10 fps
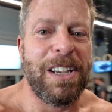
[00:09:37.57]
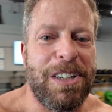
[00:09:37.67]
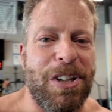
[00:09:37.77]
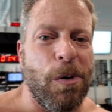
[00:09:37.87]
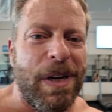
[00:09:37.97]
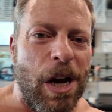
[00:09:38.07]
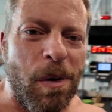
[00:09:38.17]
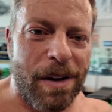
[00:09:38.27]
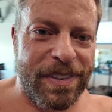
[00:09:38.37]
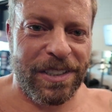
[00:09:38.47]
So we go
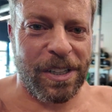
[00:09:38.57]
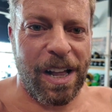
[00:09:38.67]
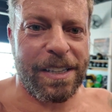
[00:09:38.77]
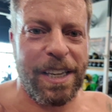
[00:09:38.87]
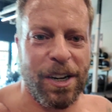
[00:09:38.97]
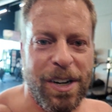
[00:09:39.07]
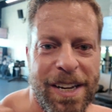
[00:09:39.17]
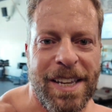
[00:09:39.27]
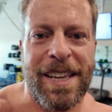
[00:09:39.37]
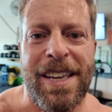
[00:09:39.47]
off this clock here,
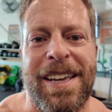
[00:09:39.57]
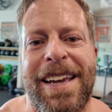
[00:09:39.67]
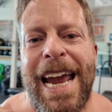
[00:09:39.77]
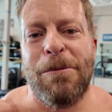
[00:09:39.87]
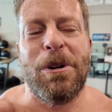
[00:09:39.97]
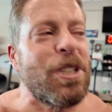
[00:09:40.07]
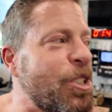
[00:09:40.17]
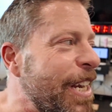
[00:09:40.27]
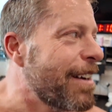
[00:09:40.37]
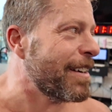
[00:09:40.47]
and we'll just
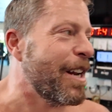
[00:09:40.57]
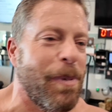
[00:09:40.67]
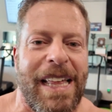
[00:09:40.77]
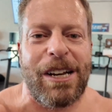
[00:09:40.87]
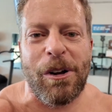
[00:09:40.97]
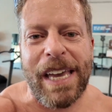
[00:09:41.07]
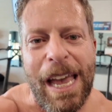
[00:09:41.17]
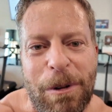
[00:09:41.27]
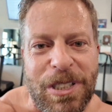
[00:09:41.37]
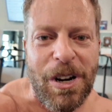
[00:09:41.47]
shout out a number like,
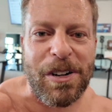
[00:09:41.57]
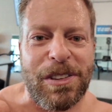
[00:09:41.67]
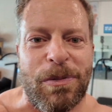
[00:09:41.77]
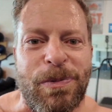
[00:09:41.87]
okay, we're starting at the